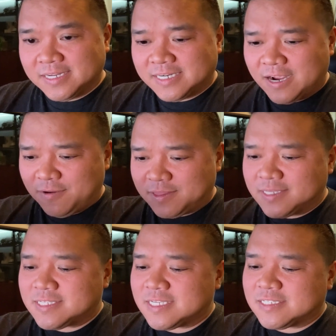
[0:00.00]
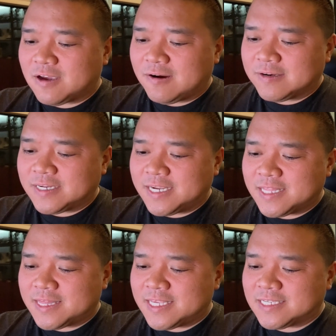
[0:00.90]
Now, it's hard to
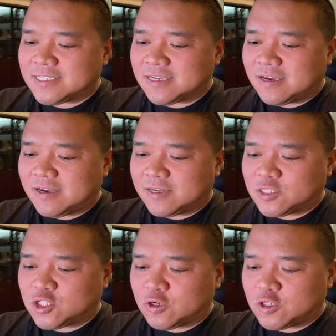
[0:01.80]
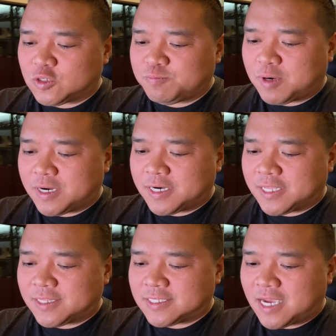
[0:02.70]
hit this search button
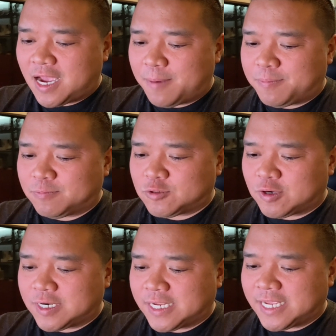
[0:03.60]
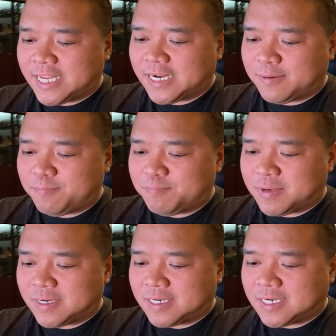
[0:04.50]
at the top. I'm trying to hit it,
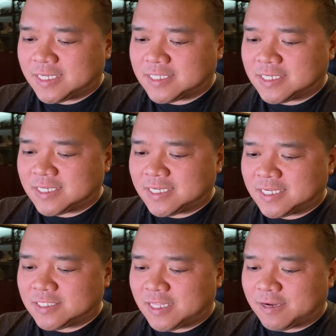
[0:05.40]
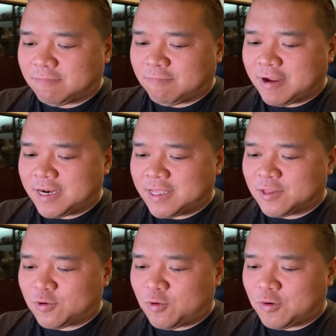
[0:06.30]
but it doesn't. It's like right in
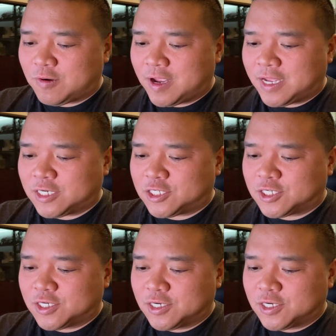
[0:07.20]
the corner edge.